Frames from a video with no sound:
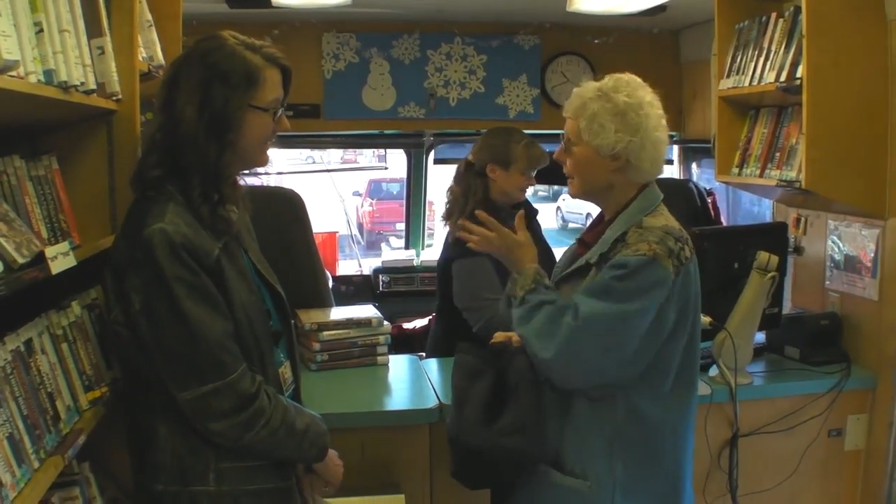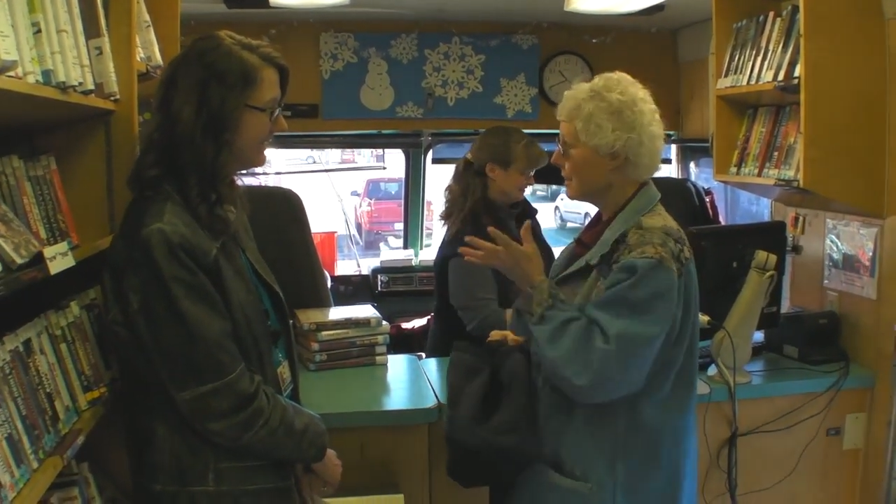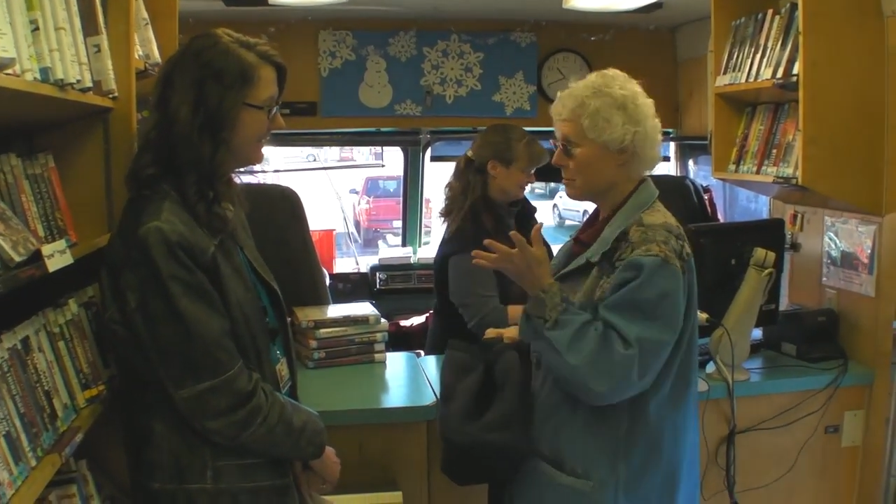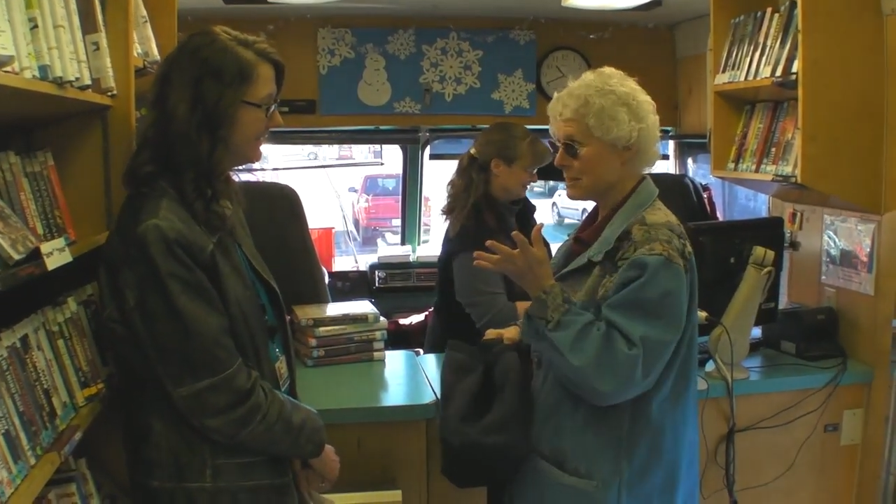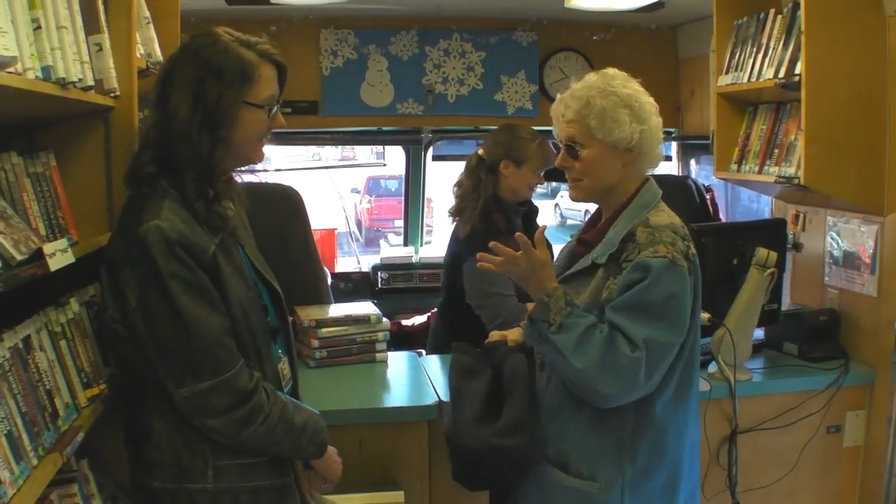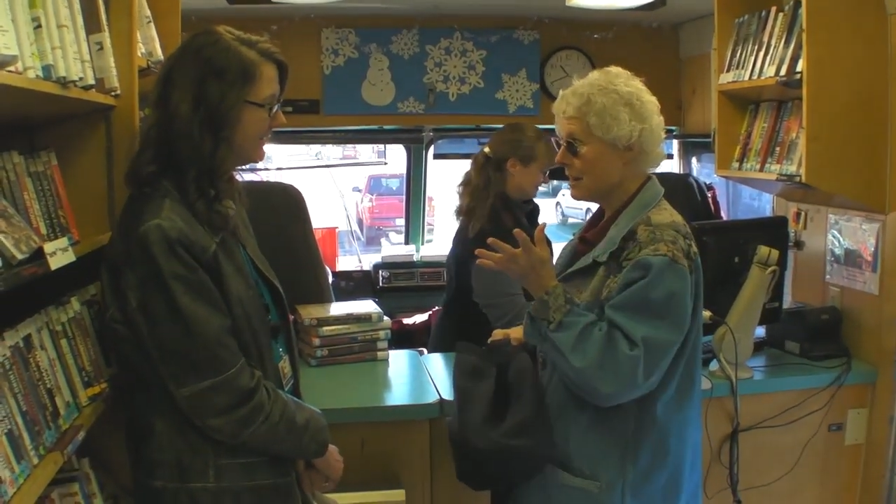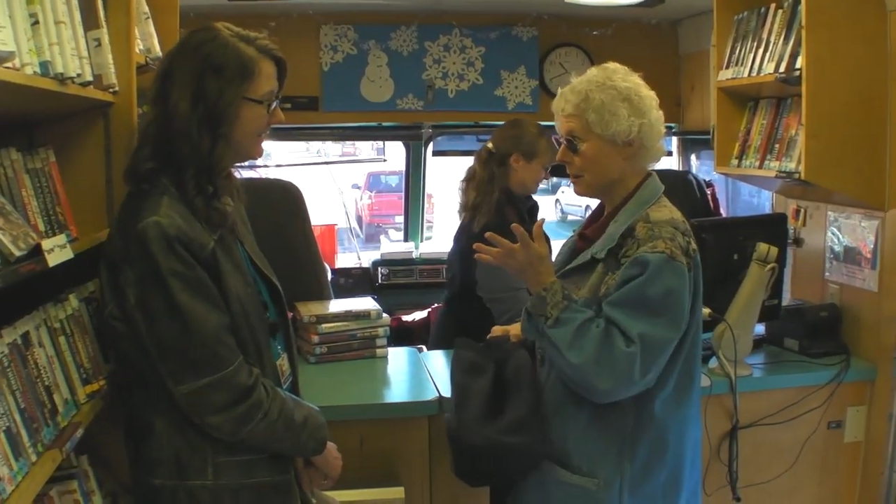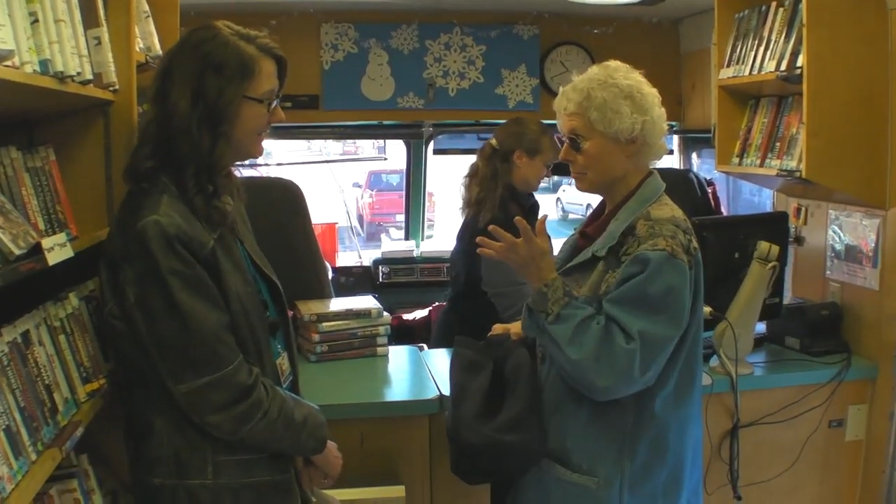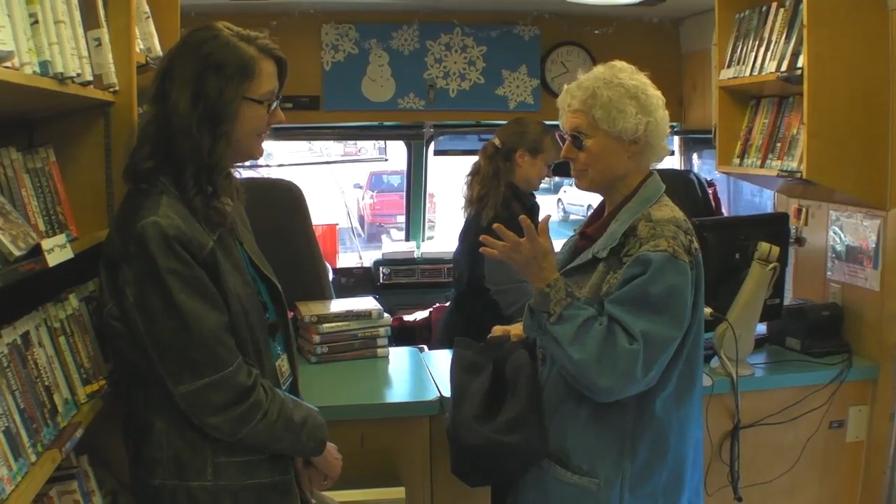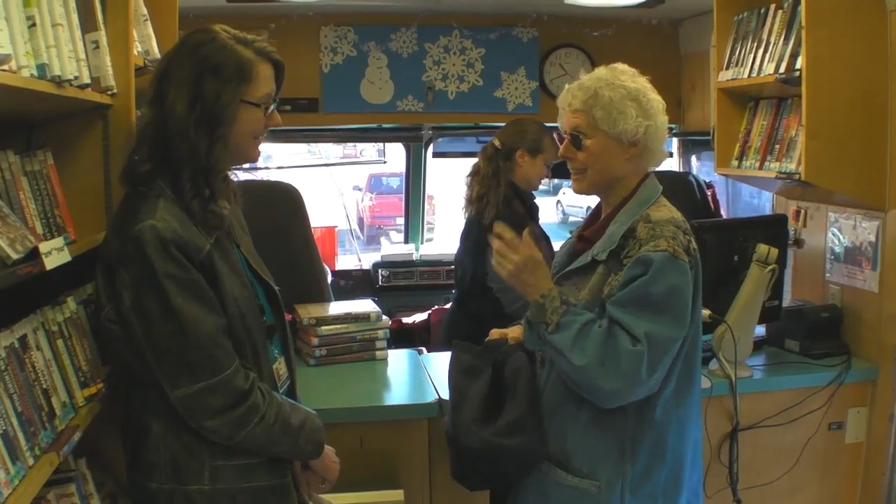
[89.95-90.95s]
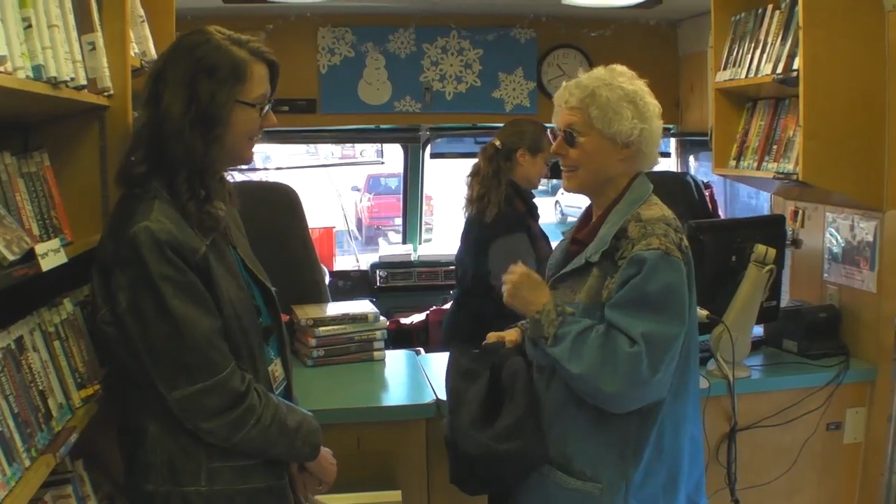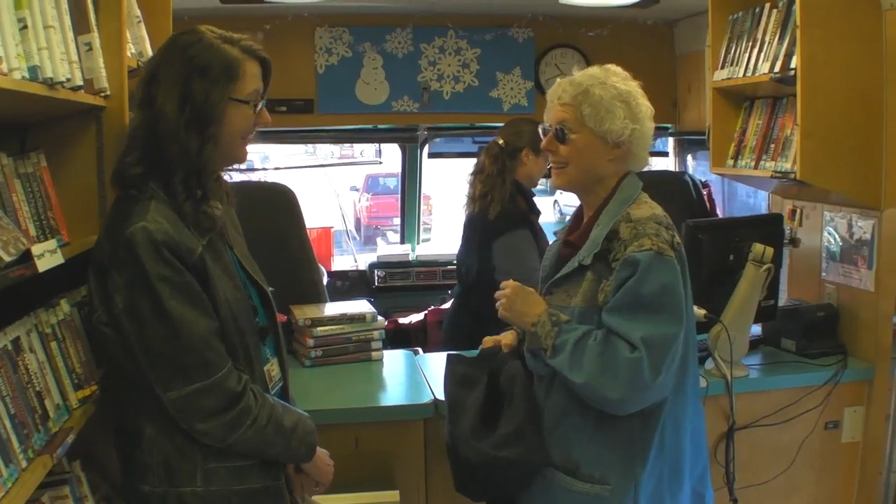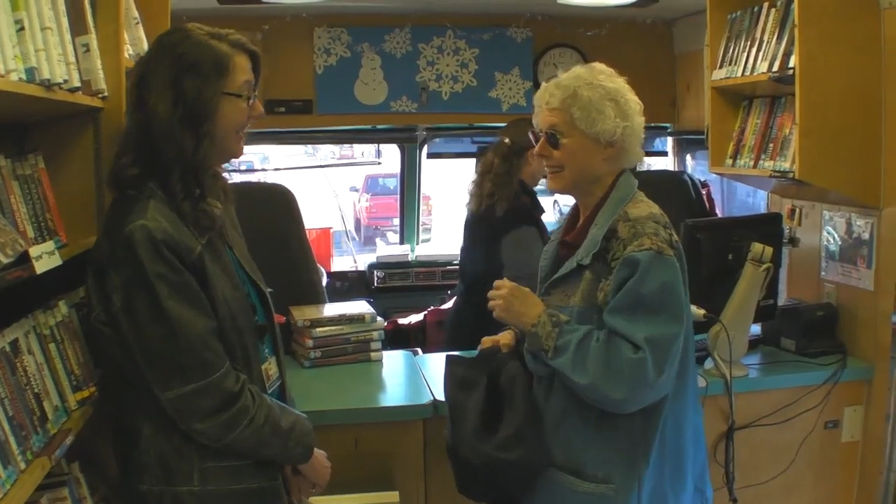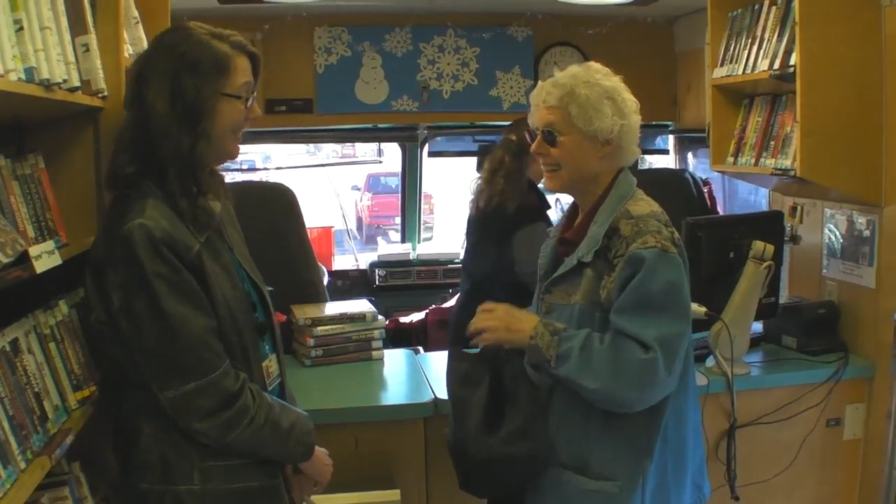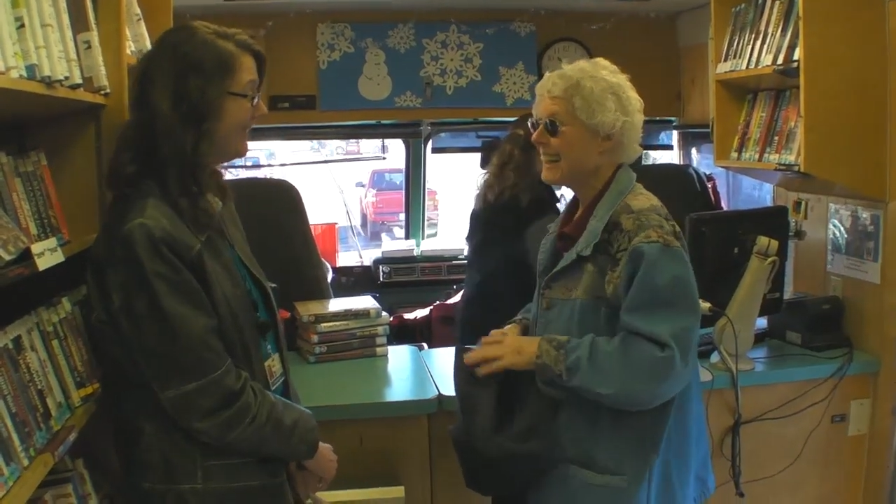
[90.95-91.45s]
I know it's
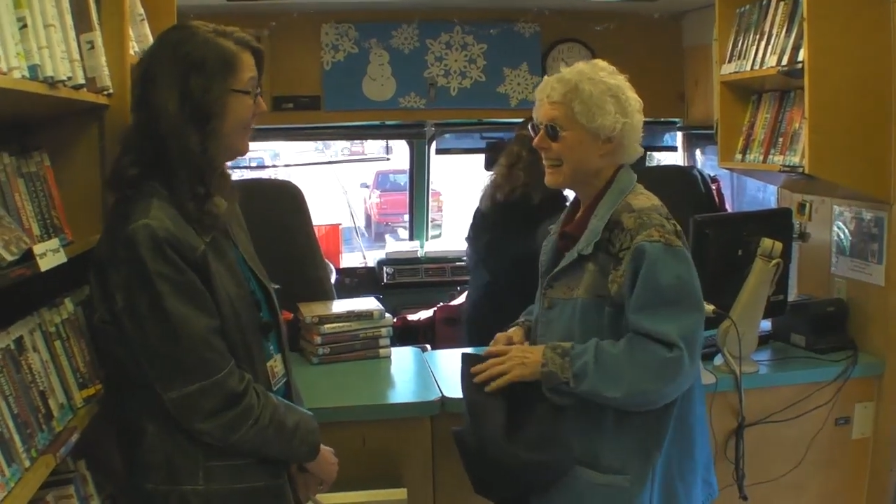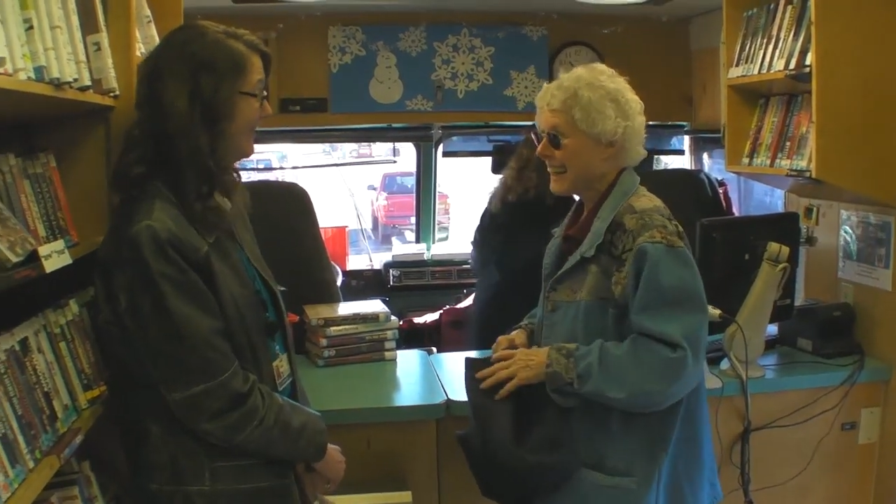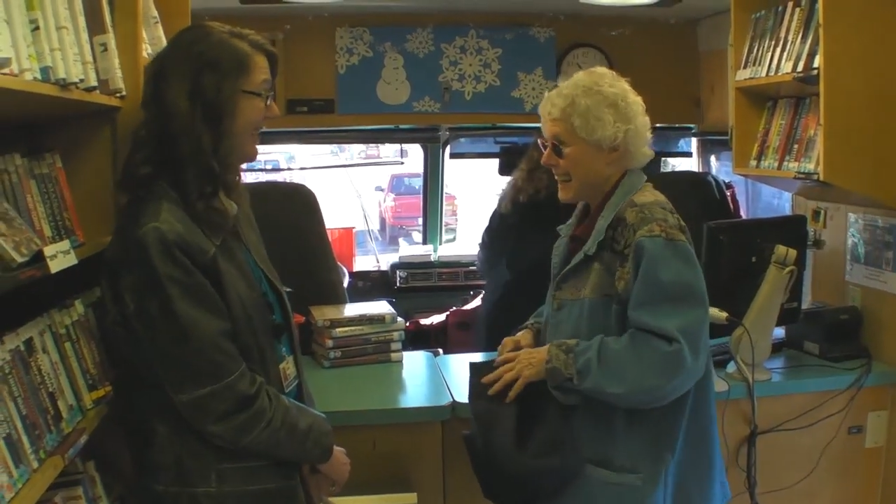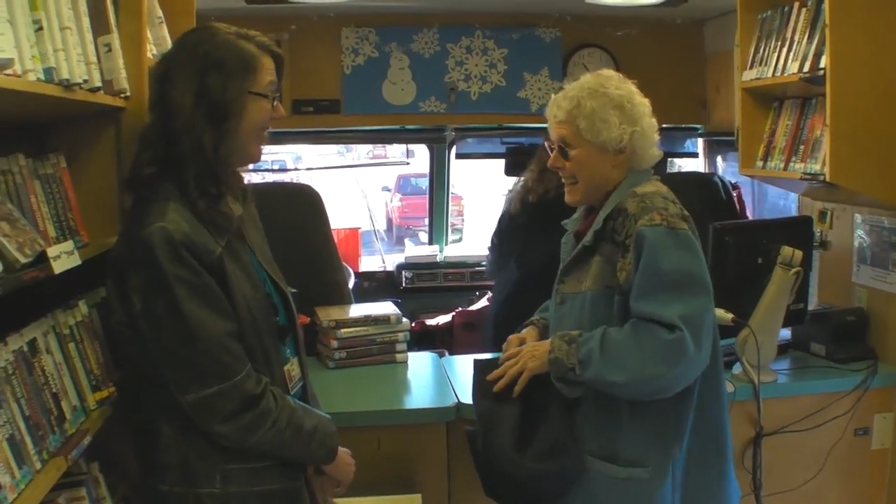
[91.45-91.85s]
there.